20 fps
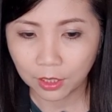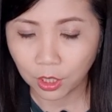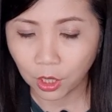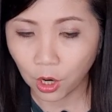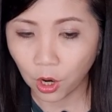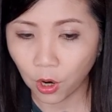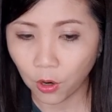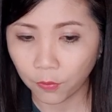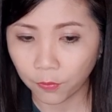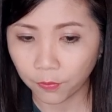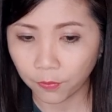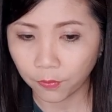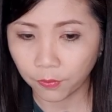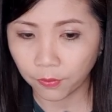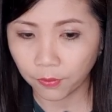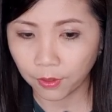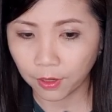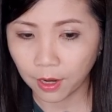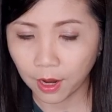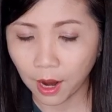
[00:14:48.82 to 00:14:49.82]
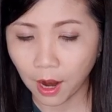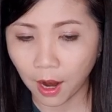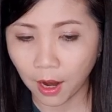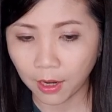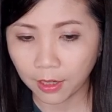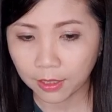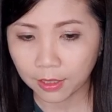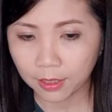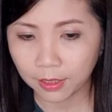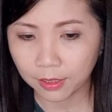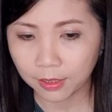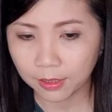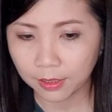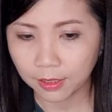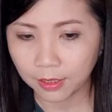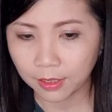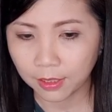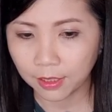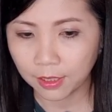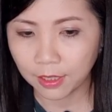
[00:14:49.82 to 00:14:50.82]
of arc
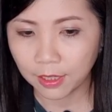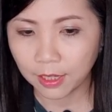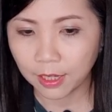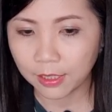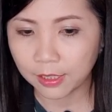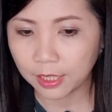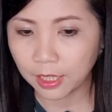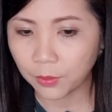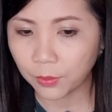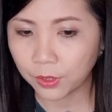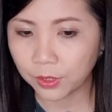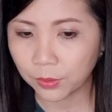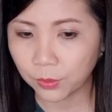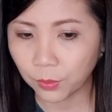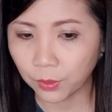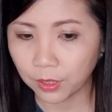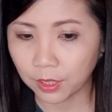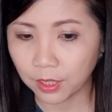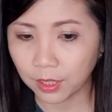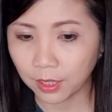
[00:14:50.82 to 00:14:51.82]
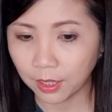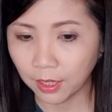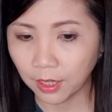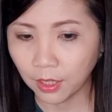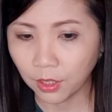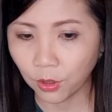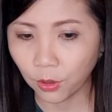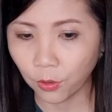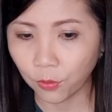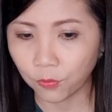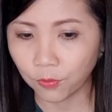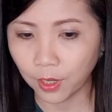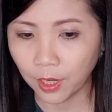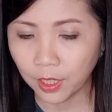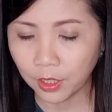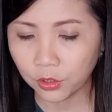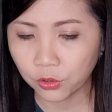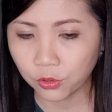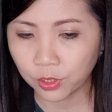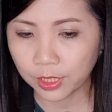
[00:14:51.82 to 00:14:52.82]
is equals to theta over
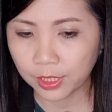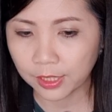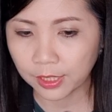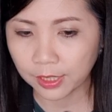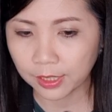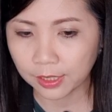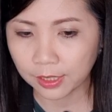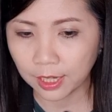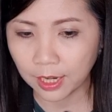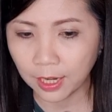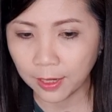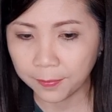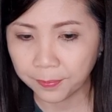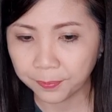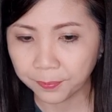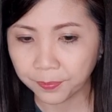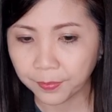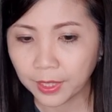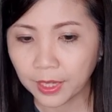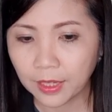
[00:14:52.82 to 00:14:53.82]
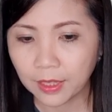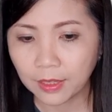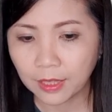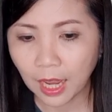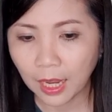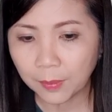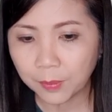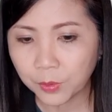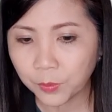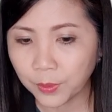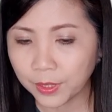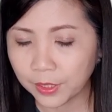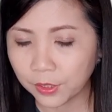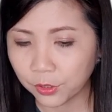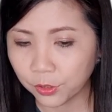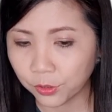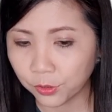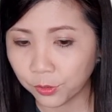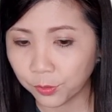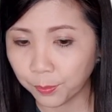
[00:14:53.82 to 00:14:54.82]
360 times with
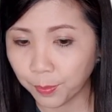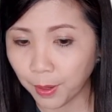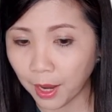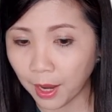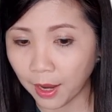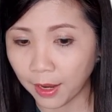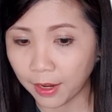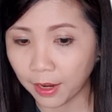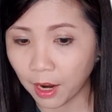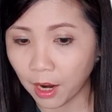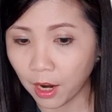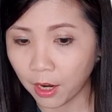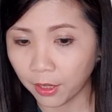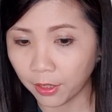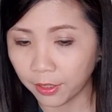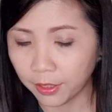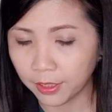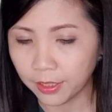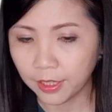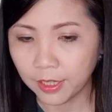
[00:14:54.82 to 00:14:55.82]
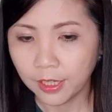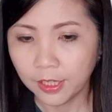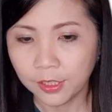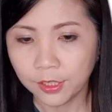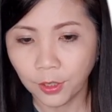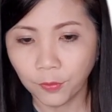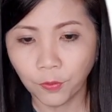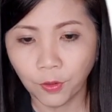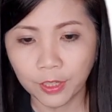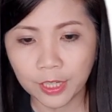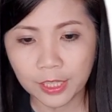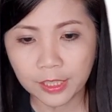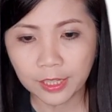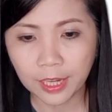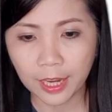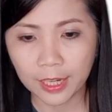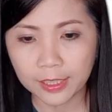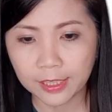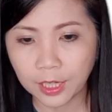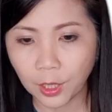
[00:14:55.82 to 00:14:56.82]
2 pi r. So for this
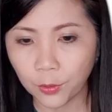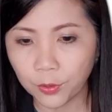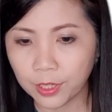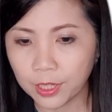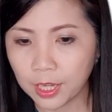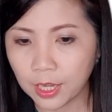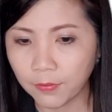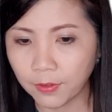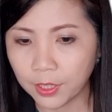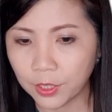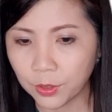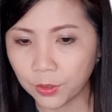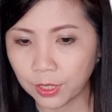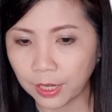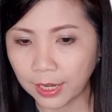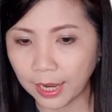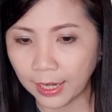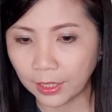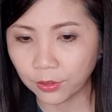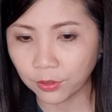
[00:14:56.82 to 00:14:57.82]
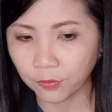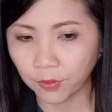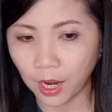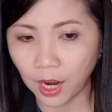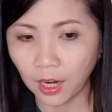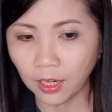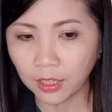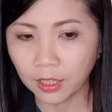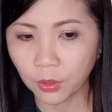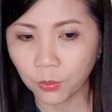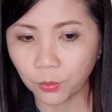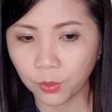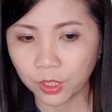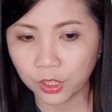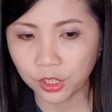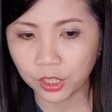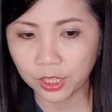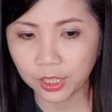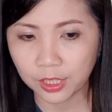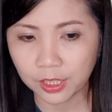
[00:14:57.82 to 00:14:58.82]
case, they already given you the length of arc,
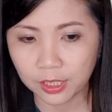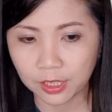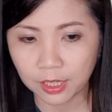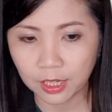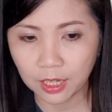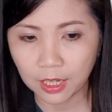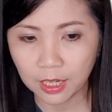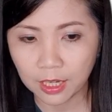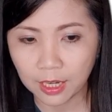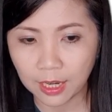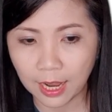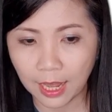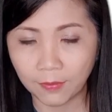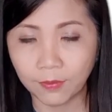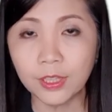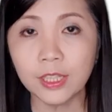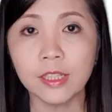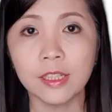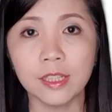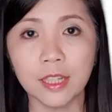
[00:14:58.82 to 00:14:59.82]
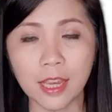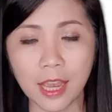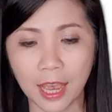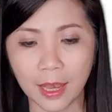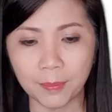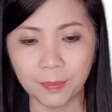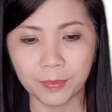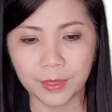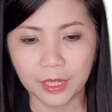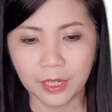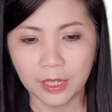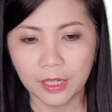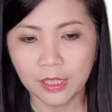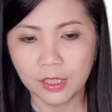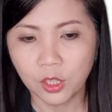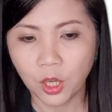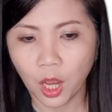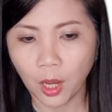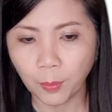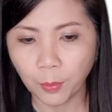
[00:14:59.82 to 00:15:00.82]
which is 11 cm.
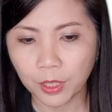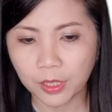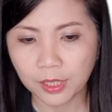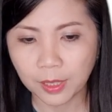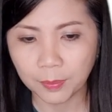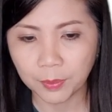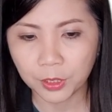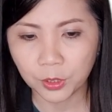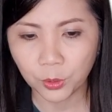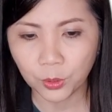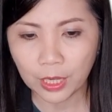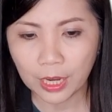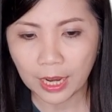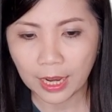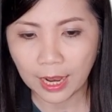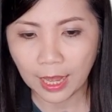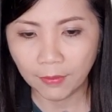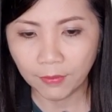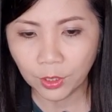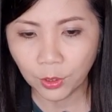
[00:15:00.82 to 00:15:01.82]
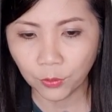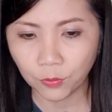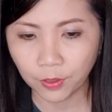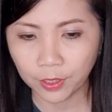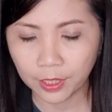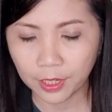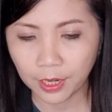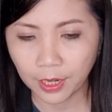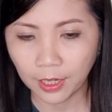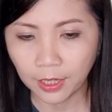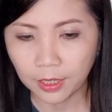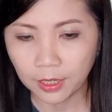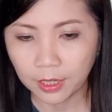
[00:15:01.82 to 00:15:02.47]
So I'm going to substitute 11 over here